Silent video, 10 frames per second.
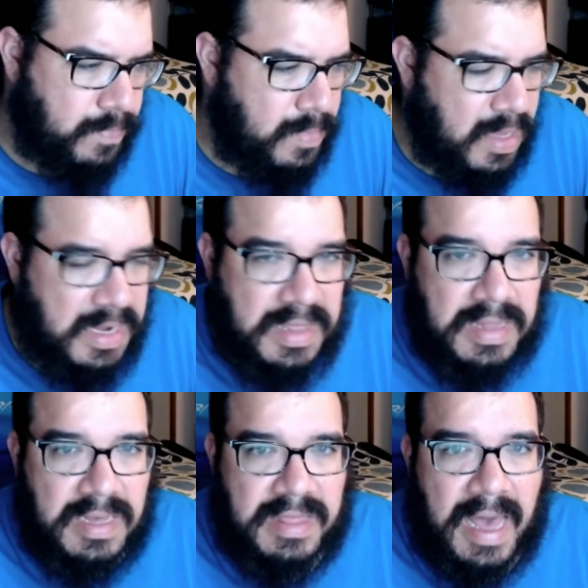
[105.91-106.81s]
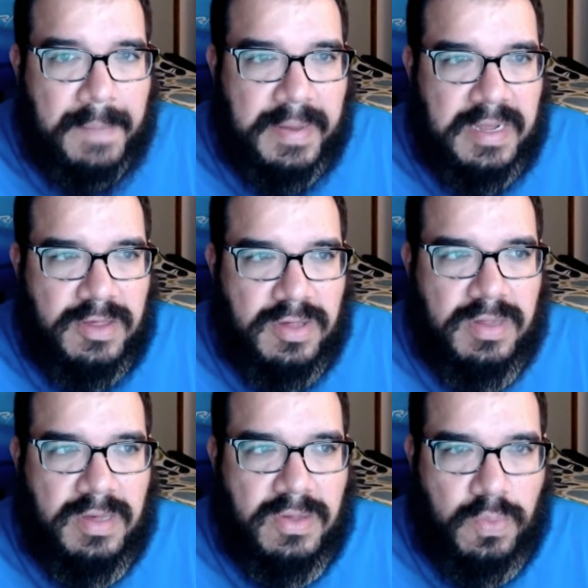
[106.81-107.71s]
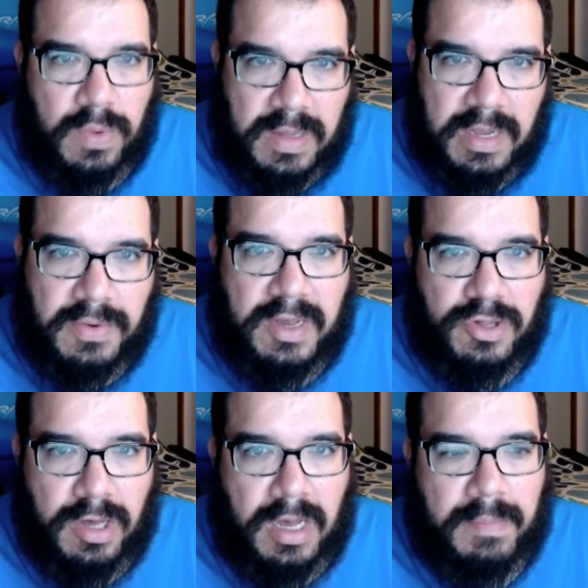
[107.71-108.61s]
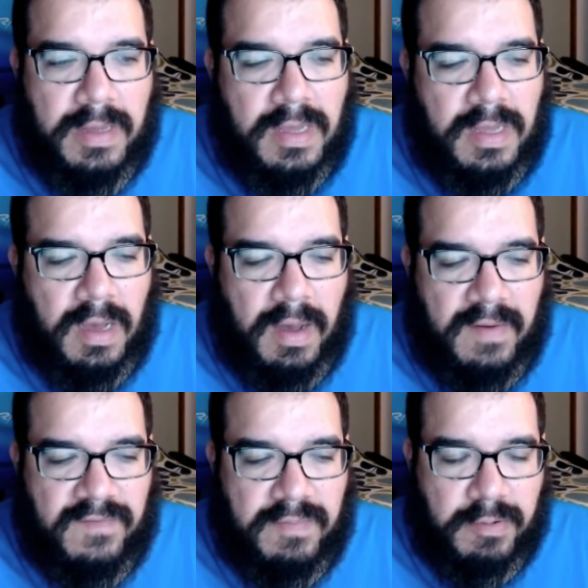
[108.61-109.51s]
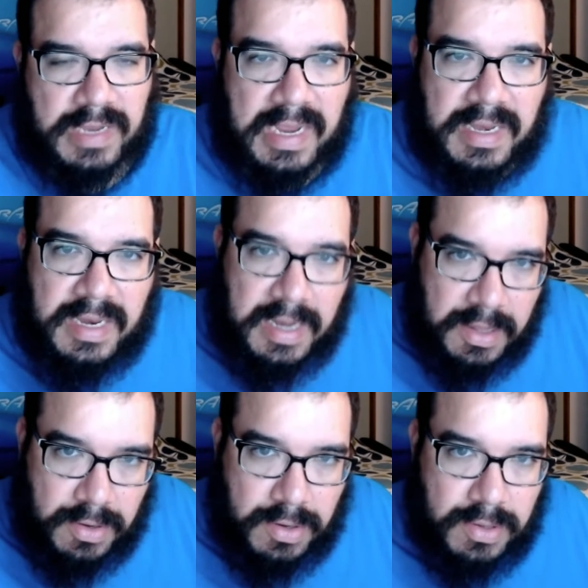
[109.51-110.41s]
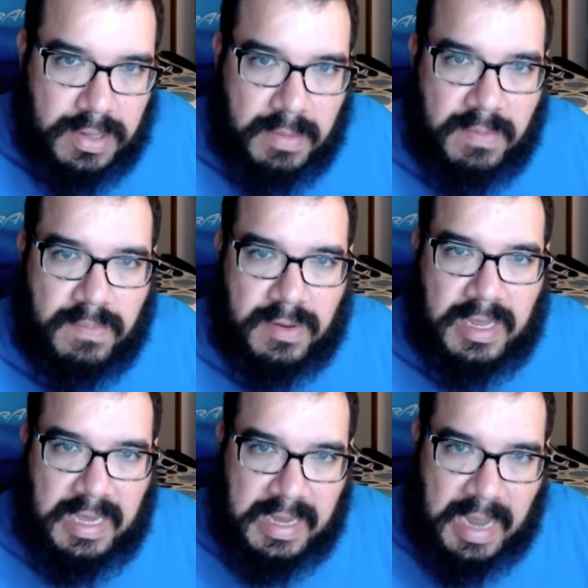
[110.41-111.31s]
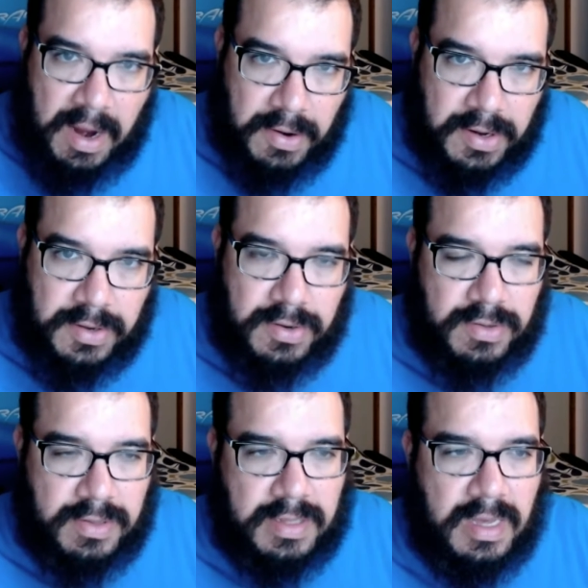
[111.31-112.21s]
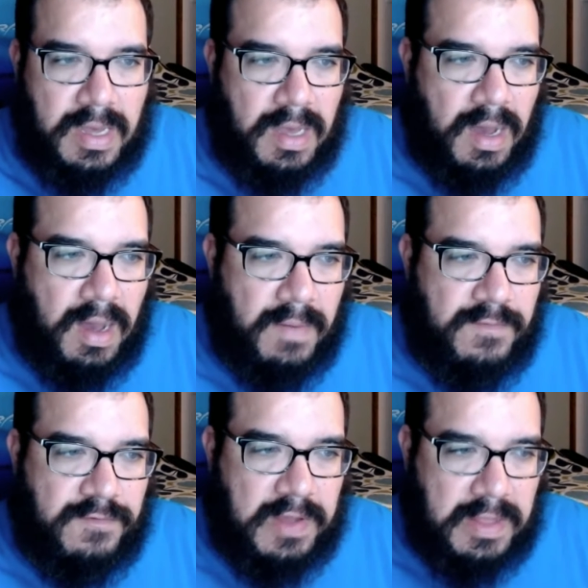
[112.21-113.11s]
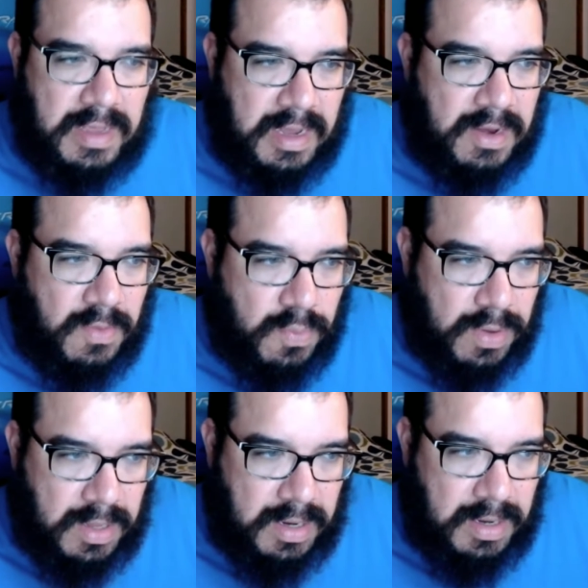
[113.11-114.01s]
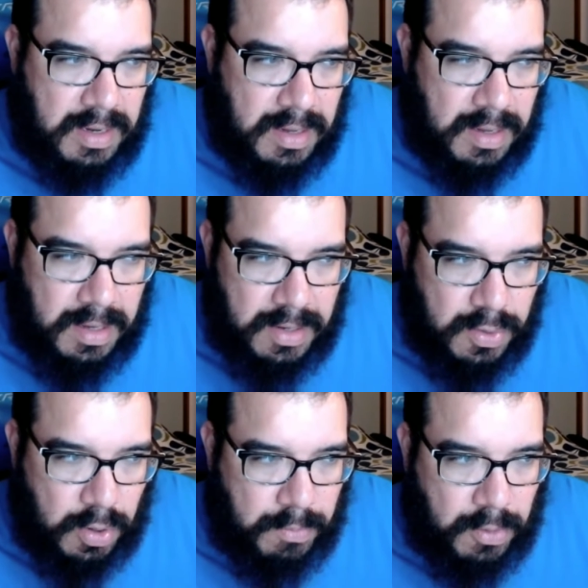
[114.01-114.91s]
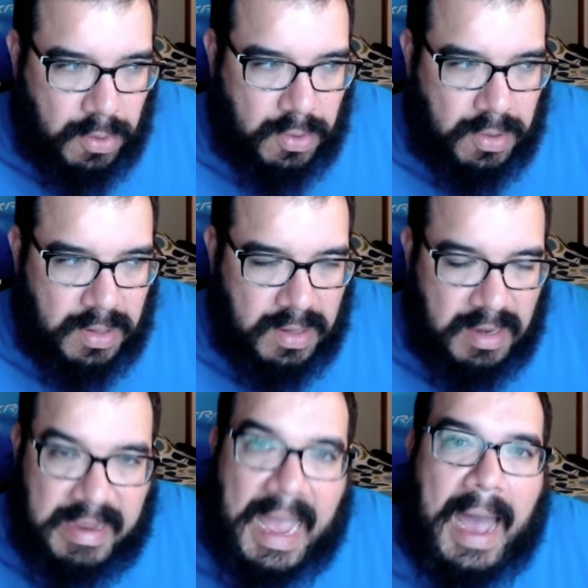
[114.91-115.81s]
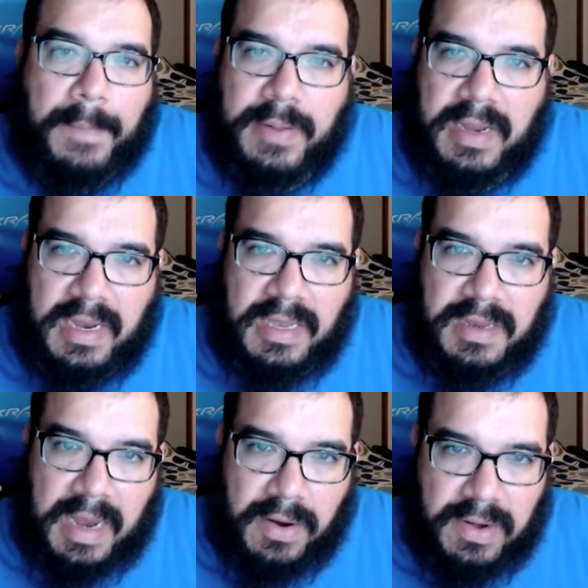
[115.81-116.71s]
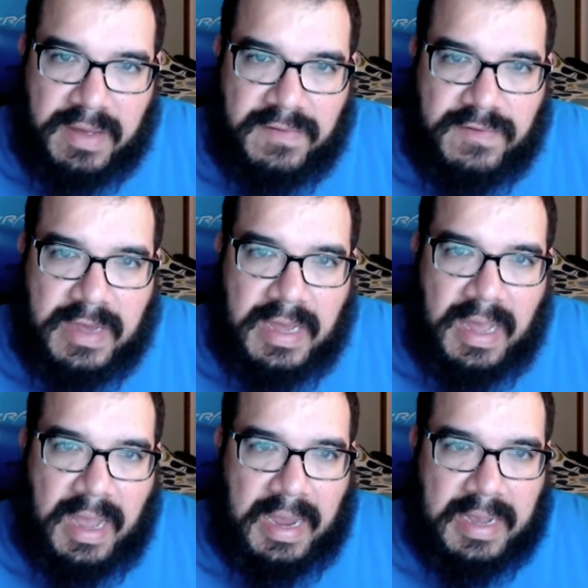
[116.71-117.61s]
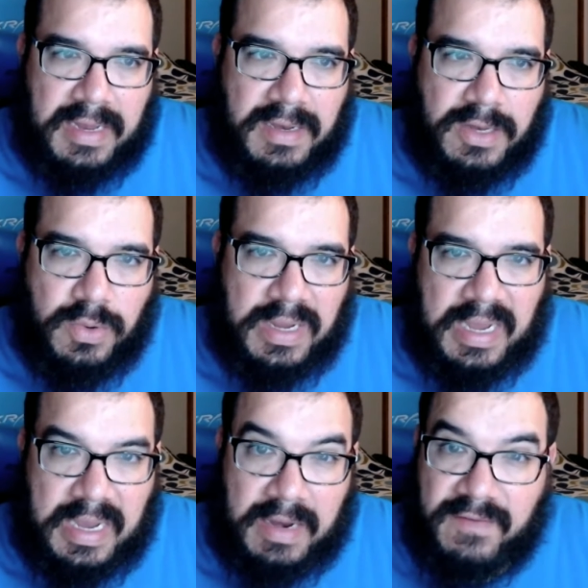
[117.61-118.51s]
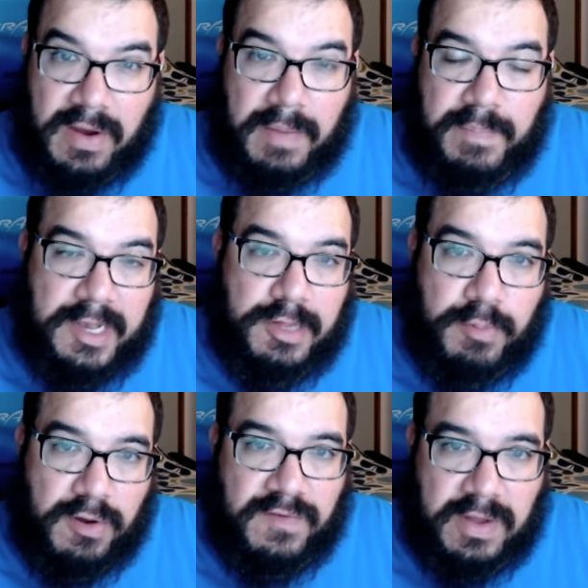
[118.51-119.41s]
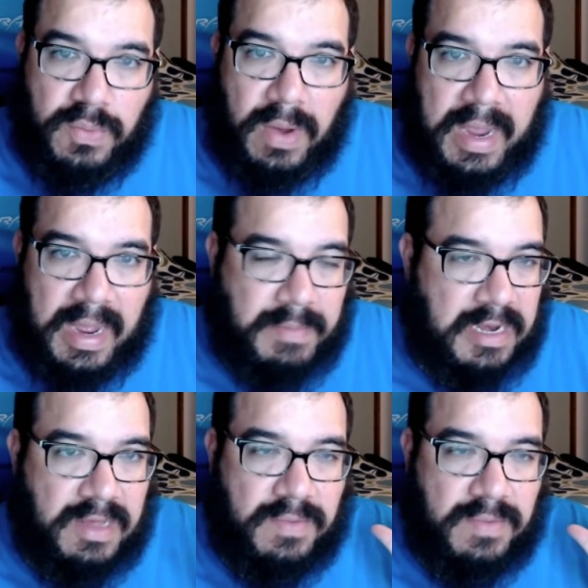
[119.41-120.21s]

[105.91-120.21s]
anything like that, but it just does a really great job of bringing together some key characters, filling in a really notable gap in the narrative, and doing it in a very pitch perfect way. I mean, it